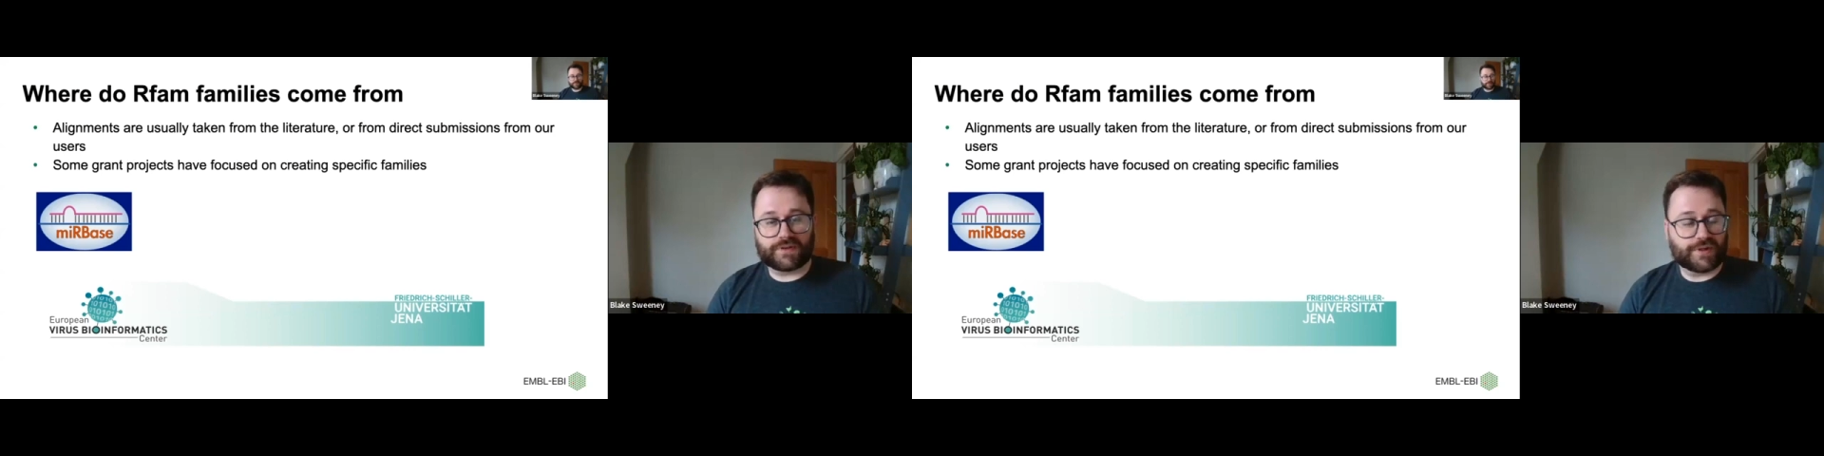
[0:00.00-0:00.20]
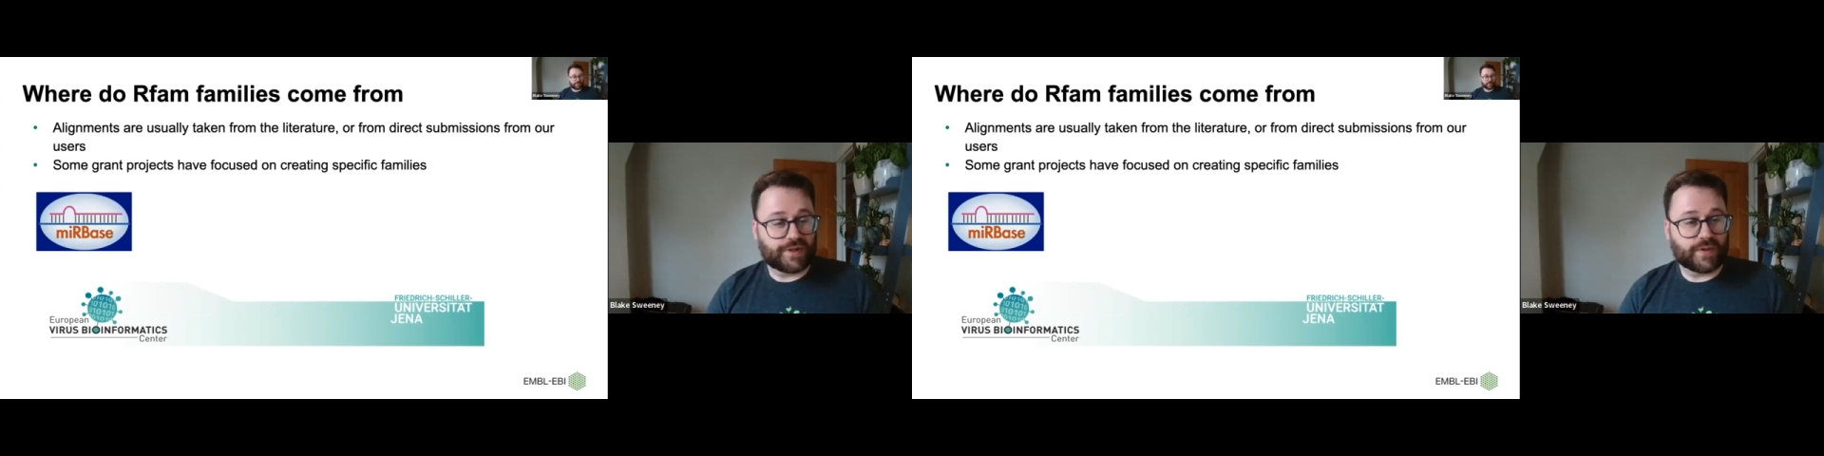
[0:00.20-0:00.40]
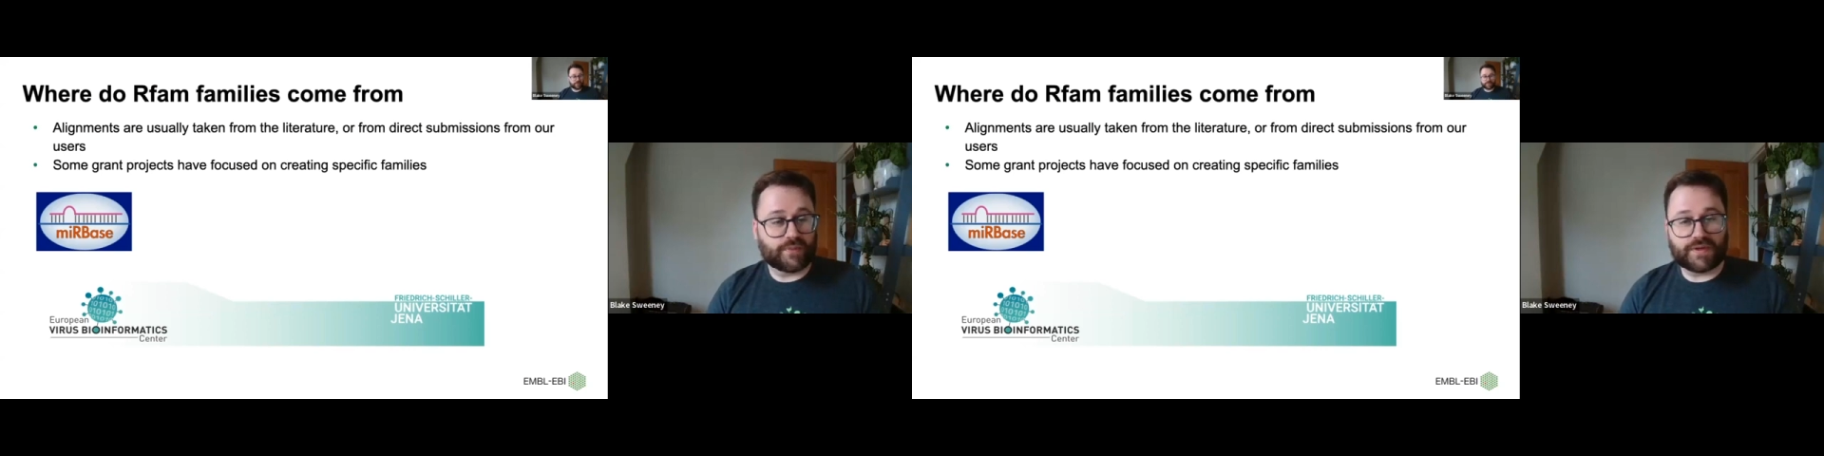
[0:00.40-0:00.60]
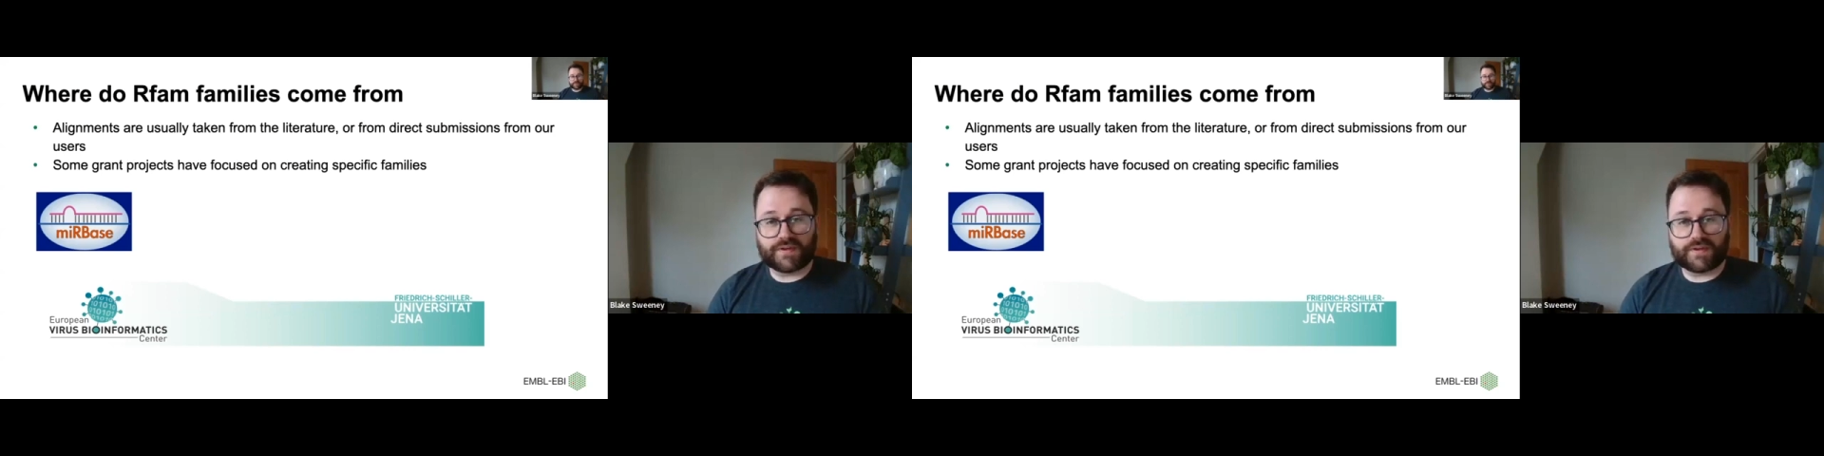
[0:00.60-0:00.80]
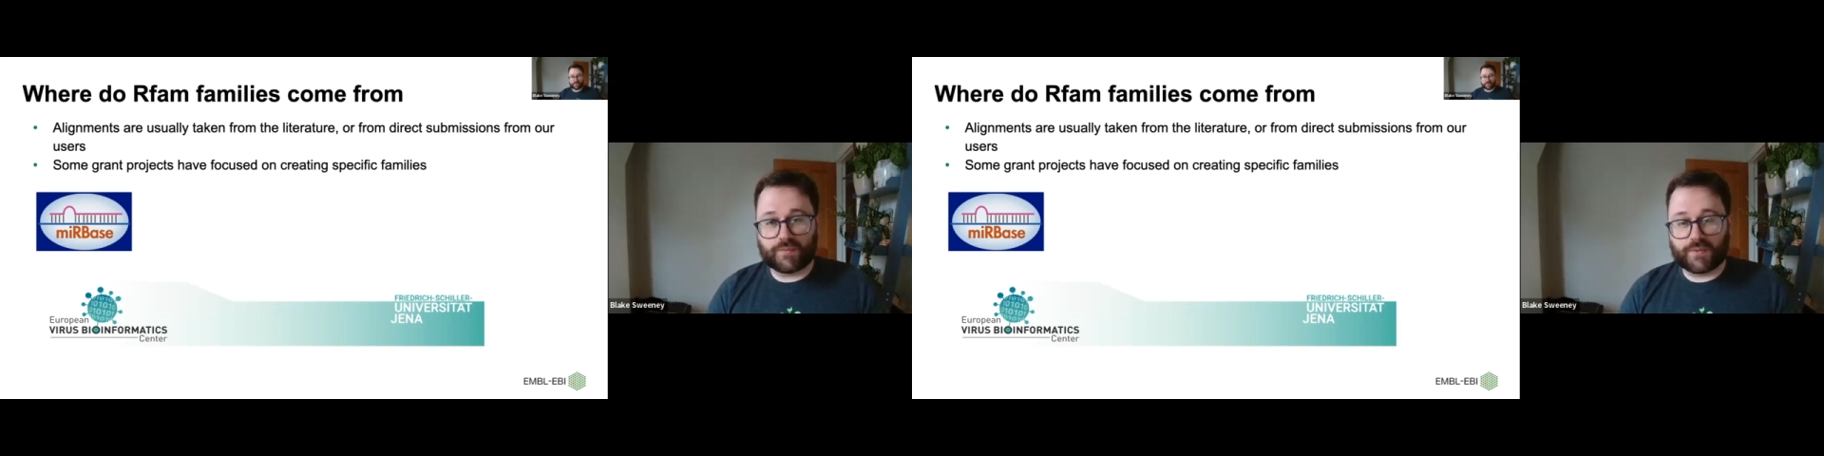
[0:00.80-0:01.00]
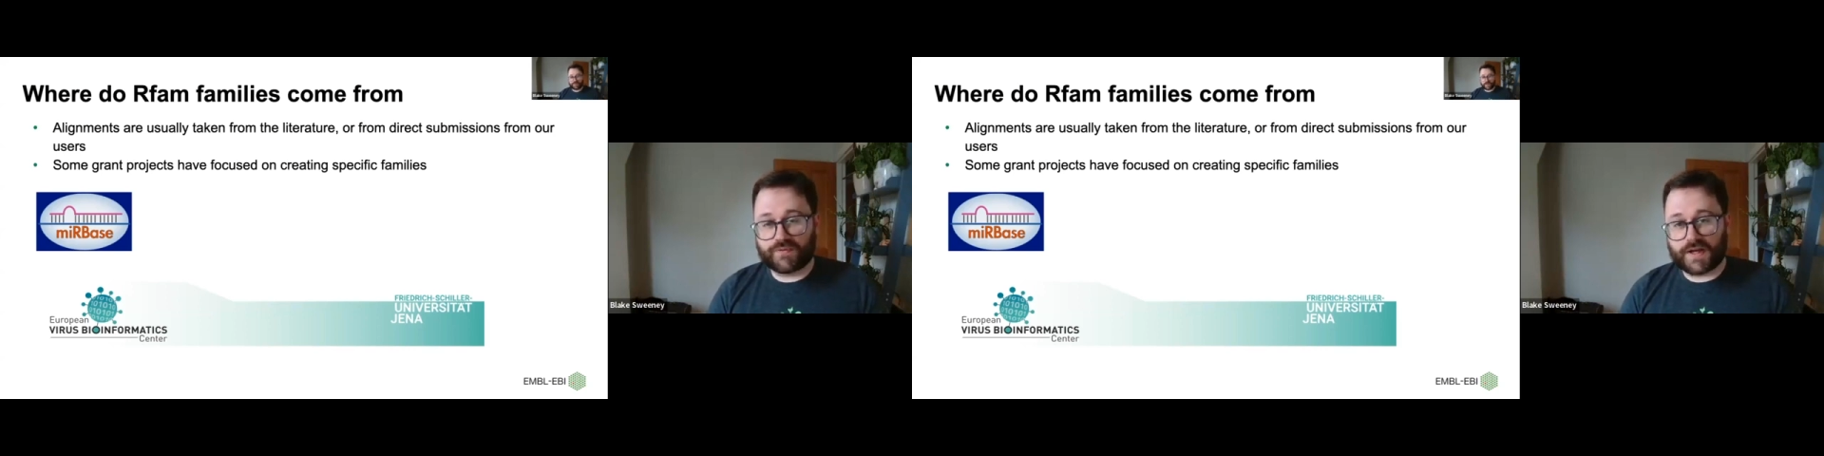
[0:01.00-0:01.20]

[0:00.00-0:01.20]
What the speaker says: basically where we've